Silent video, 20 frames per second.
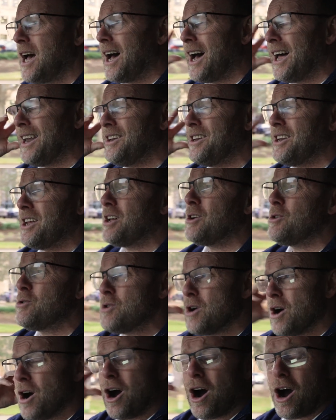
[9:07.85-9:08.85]
and no
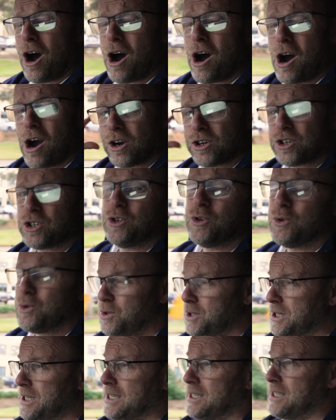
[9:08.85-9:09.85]
harsh
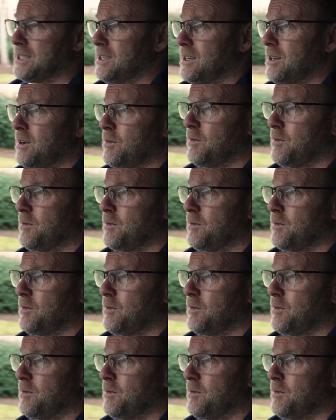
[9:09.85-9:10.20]
noise